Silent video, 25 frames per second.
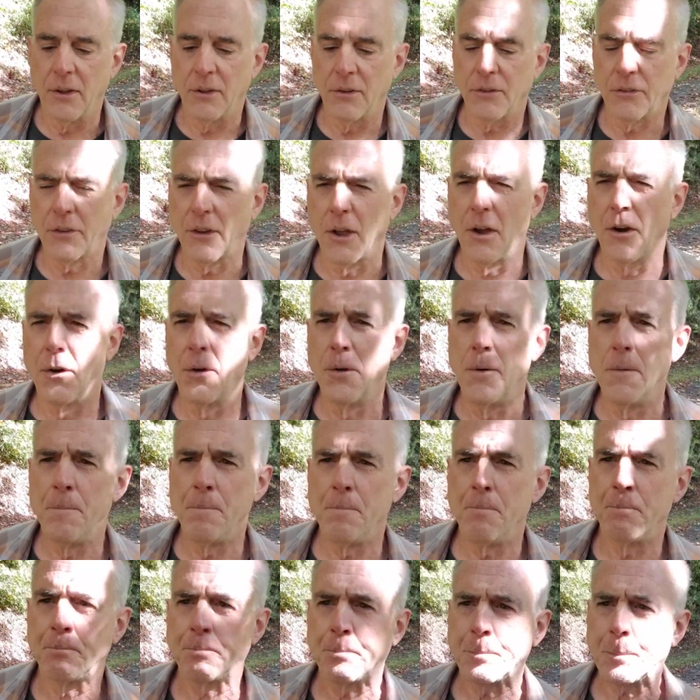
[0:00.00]
So
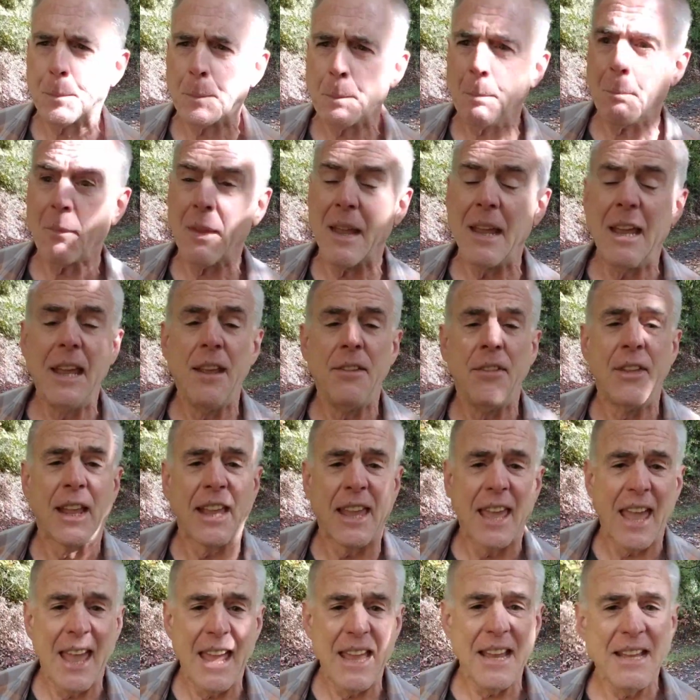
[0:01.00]
in the
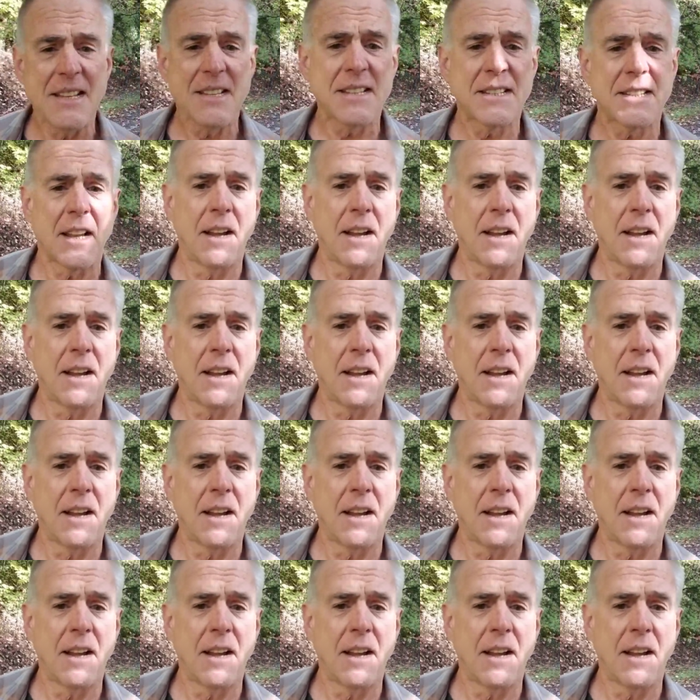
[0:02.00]
case